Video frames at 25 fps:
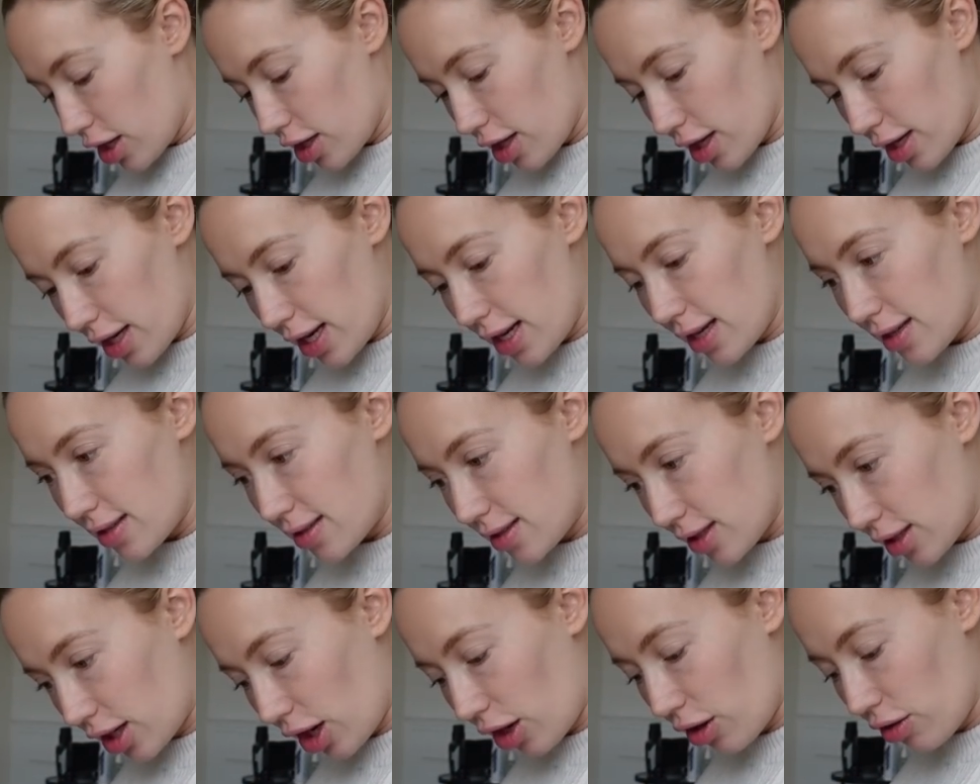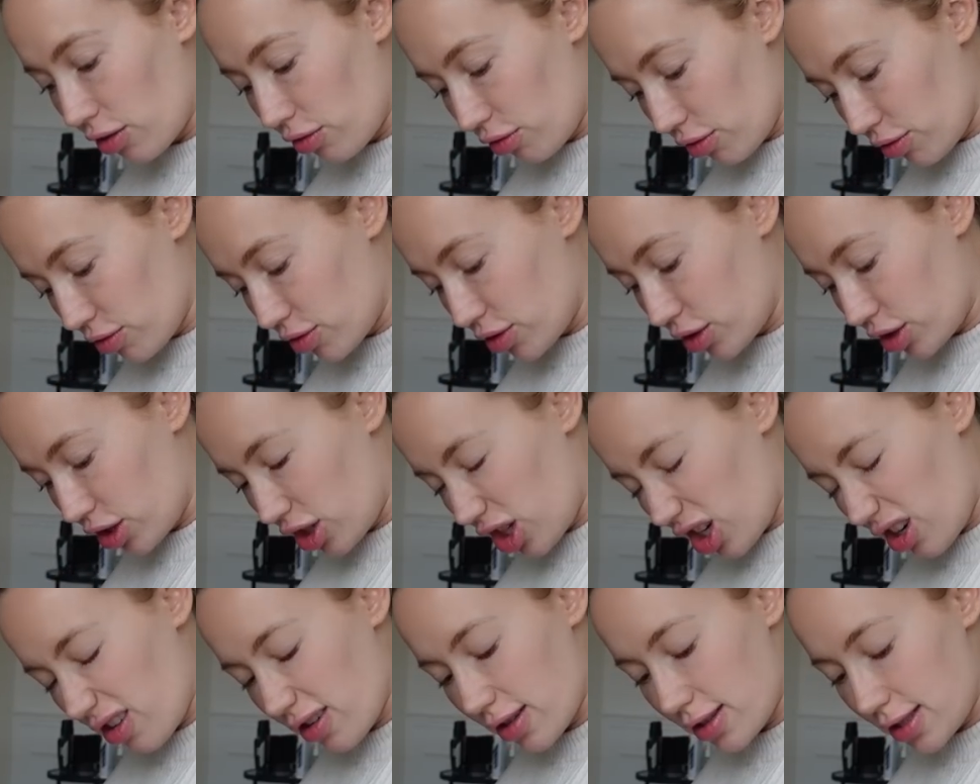that needs to go through
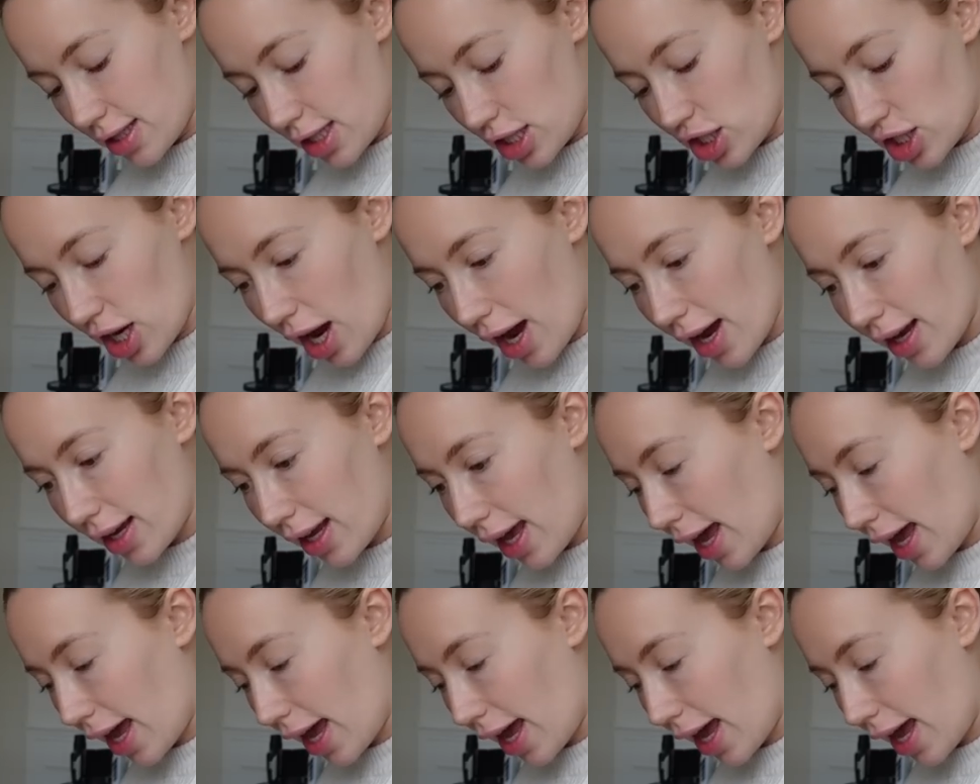security check,